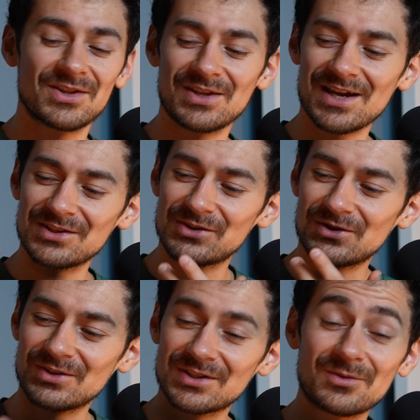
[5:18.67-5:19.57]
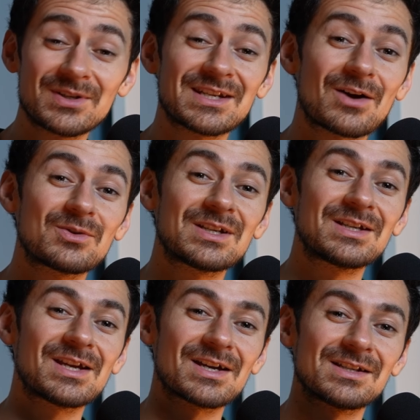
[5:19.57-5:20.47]
The answer is a resounding
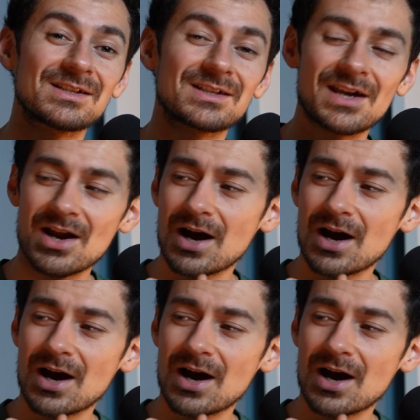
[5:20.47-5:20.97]
yes.